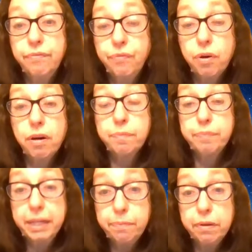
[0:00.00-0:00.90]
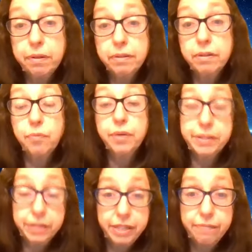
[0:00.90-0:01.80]
for people with
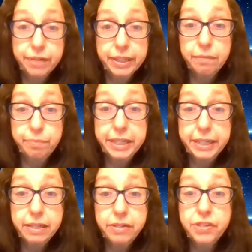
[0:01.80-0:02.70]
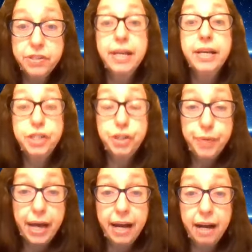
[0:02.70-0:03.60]
differing opinions to
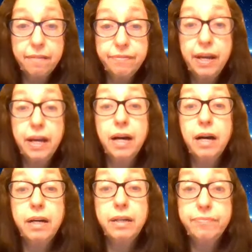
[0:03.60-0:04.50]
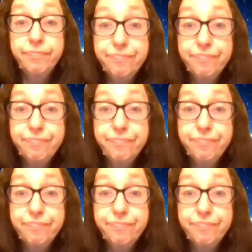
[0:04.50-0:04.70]
have a